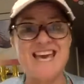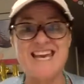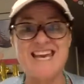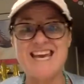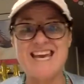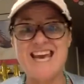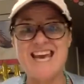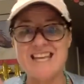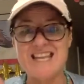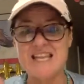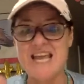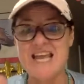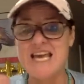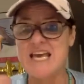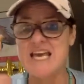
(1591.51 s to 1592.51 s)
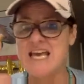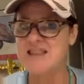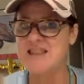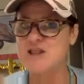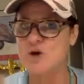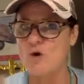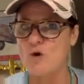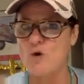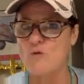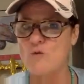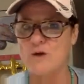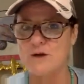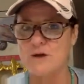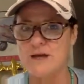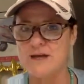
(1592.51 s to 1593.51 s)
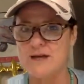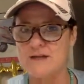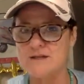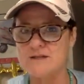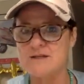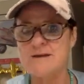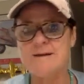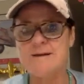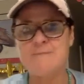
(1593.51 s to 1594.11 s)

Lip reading: then they get their own brilliance.